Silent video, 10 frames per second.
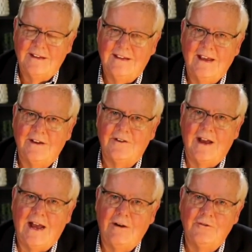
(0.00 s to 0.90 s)
Get
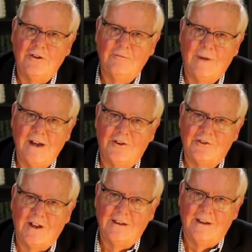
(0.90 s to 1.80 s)
out of my
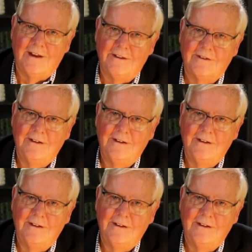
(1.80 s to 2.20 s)
sunlight.